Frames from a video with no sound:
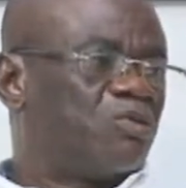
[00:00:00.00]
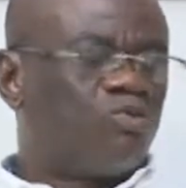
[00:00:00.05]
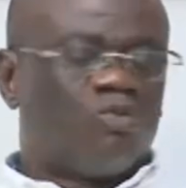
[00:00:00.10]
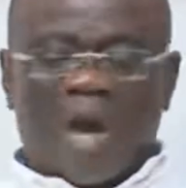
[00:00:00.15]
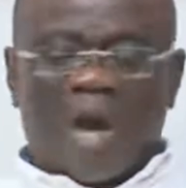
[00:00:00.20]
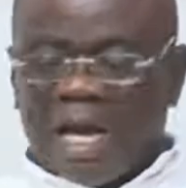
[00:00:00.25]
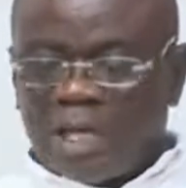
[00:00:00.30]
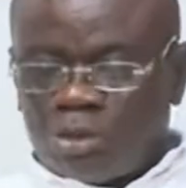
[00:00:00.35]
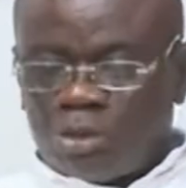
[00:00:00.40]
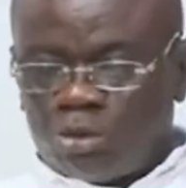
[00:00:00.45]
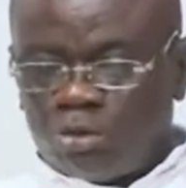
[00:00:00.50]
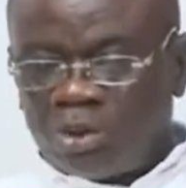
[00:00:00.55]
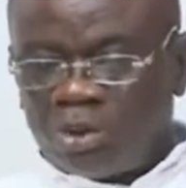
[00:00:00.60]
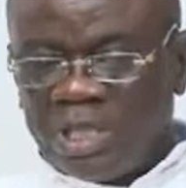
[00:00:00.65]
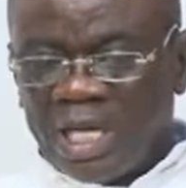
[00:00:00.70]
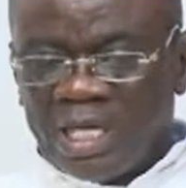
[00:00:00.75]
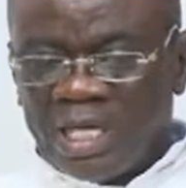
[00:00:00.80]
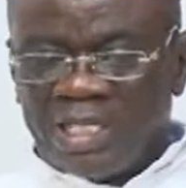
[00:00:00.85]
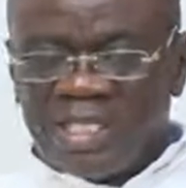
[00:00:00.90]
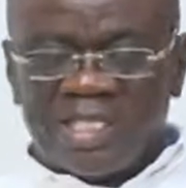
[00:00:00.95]
Why
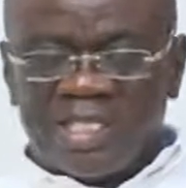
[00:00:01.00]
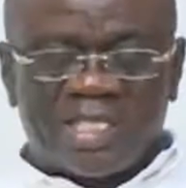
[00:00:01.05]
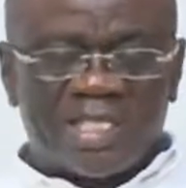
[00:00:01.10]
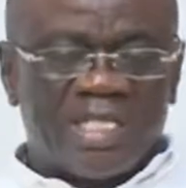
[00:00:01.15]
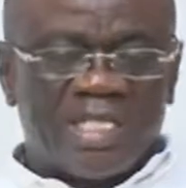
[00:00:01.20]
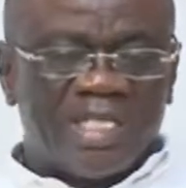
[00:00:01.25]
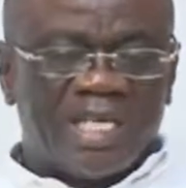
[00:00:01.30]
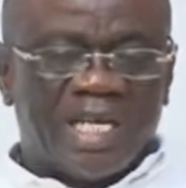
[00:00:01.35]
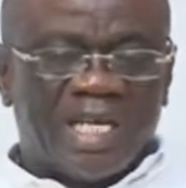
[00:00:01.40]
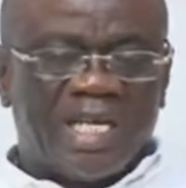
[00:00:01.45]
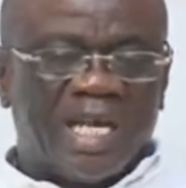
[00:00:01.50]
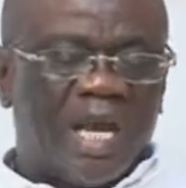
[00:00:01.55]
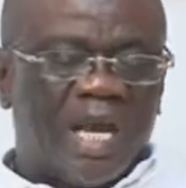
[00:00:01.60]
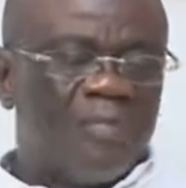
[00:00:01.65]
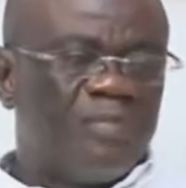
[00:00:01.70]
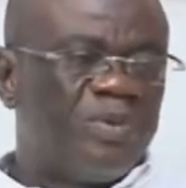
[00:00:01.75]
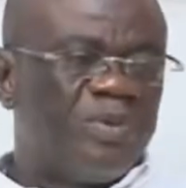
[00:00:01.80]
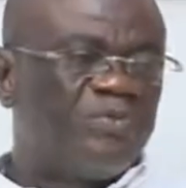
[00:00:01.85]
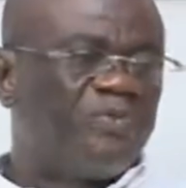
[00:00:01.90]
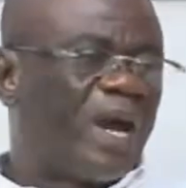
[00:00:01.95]
should the DC and the
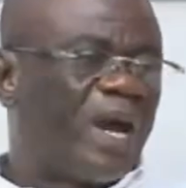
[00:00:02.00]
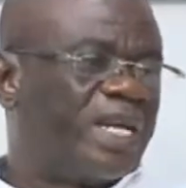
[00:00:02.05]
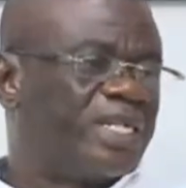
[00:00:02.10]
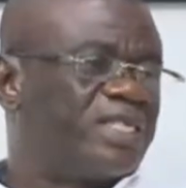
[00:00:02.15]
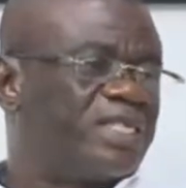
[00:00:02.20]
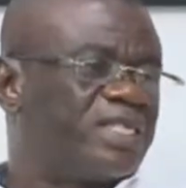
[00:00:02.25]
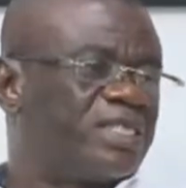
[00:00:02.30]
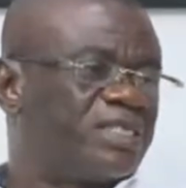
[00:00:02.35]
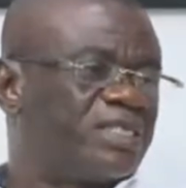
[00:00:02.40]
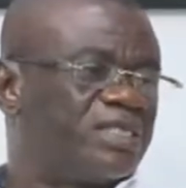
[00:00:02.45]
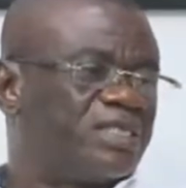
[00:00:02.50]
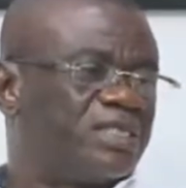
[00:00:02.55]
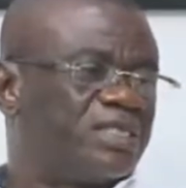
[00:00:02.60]
MP fight?